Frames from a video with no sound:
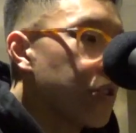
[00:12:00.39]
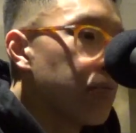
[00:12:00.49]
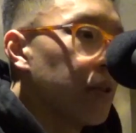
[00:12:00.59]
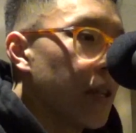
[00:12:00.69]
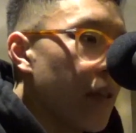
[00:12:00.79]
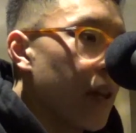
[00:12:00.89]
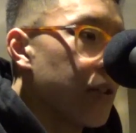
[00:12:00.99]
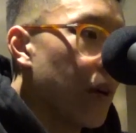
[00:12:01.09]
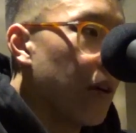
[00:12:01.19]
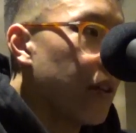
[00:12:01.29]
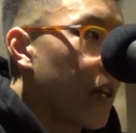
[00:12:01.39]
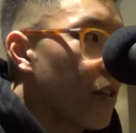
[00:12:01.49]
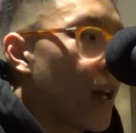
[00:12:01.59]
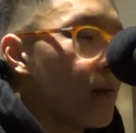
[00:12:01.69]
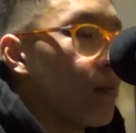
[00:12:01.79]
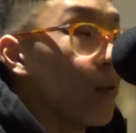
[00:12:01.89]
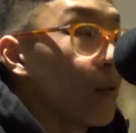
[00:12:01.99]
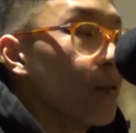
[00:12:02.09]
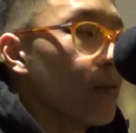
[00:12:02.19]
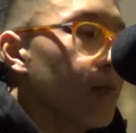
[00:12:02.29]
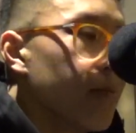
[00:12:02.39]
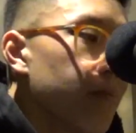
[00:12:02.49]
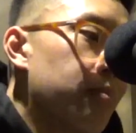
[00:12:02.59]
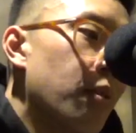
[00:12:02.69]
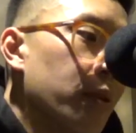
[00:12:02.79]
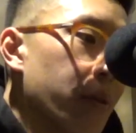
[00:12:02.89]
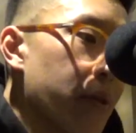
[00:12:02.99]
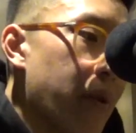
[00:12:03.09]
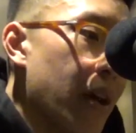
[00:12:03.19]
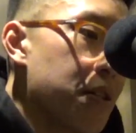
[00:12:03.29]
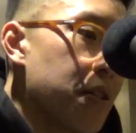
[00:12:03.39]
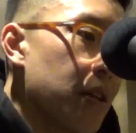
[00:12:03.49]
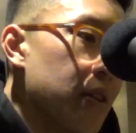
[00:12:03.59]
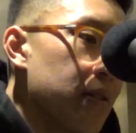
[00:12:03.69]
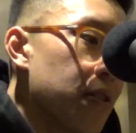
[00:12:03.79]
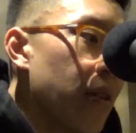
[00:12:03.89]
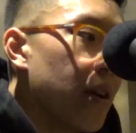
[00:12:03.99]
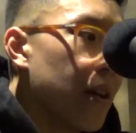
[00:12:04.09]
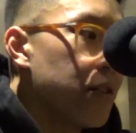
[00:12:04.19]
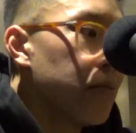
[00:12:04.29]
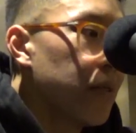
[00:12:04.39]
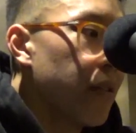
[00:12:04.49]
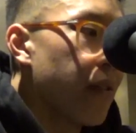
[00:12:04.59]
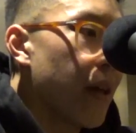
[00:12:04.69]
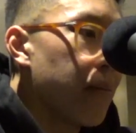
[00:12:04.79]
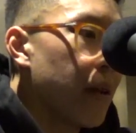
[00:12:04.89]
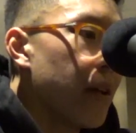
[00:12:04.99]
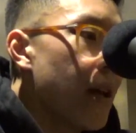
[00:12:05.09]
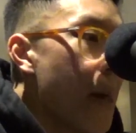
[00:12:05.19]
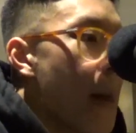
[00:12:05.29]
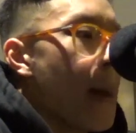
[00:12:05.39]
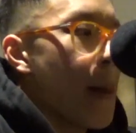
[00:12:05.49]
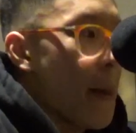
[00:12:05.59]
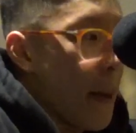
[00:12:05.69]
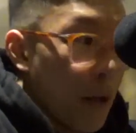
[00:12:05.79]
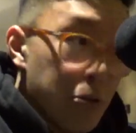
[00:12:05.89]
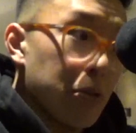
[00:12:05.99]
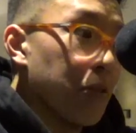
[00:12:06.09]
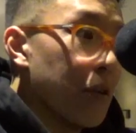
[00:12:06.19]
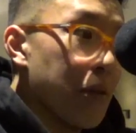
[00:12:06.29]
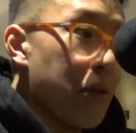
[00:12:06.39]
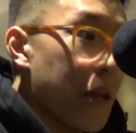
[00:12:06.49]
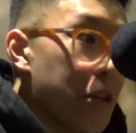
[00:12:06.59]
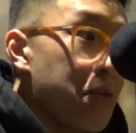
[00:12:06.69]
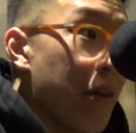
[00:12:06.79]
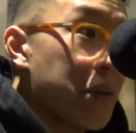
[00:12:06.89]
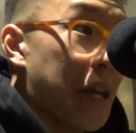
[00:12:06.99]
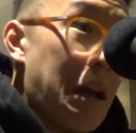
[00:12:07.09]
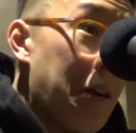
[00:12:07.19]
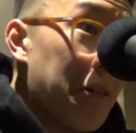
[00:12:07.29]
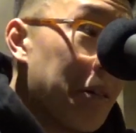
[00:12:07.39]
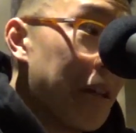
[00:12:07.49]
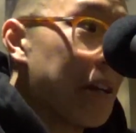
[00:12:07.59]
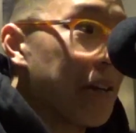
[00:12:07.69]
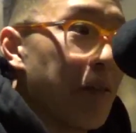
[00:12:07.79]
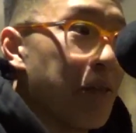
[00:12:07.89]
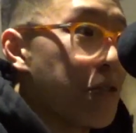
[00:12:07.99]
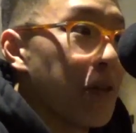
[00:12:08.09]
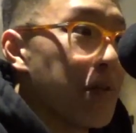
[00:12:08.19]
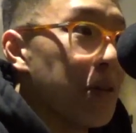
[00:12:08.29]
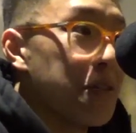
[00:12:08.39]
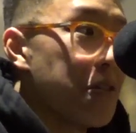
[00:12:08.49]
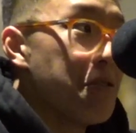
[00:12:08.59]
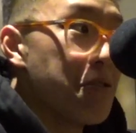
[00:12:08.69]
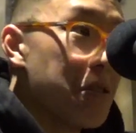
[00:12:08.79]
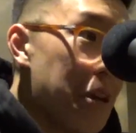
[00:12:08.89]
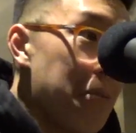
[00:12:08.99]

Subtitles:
do believe that as well, and like you're not born with a passion, and so I do believe that. But I also agree with like you have to care. Like if you're joining the military, you should care